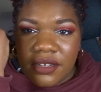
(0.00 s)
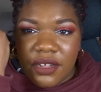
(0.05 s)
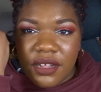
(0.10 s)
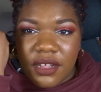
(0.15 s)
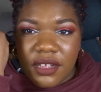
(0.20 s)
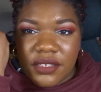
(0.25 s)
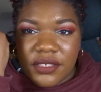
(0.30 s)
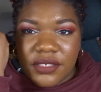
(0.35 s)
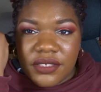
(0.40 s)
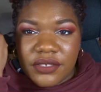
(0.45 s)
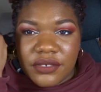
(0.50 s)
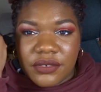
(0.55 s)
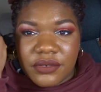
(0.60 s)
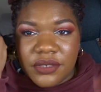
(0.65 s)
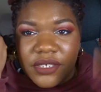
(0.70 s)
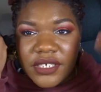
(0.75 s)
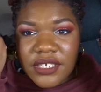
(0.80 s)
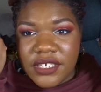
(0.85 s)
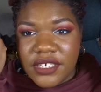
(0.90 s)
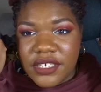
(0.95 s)
color
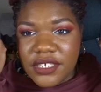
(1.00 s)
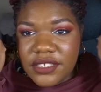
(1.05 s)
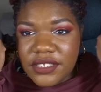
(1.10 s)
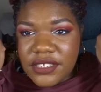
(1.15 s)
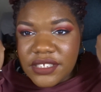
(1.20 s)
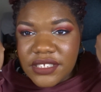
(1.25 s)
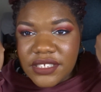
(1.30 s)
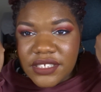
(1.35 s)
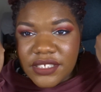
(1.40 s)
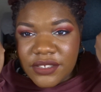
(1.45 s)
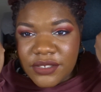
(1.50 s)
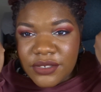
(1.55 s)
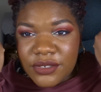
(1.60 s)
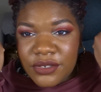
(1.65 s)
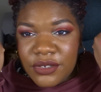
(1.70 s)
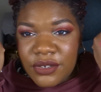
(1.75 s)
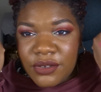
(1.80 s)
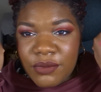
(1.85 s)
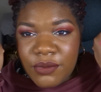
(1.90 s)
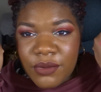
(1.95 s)
story. This is the
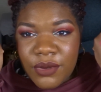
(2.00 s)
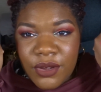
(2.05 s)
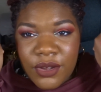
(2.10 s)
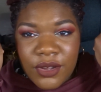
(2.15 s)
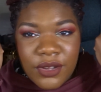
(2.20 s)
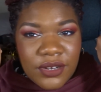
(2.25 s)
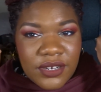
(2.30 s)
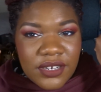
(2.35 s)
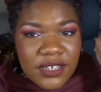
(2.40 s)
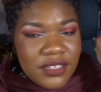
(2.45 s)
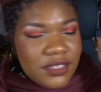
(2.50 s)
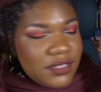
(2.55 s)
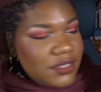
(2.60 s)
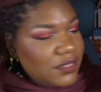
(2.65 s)
new one.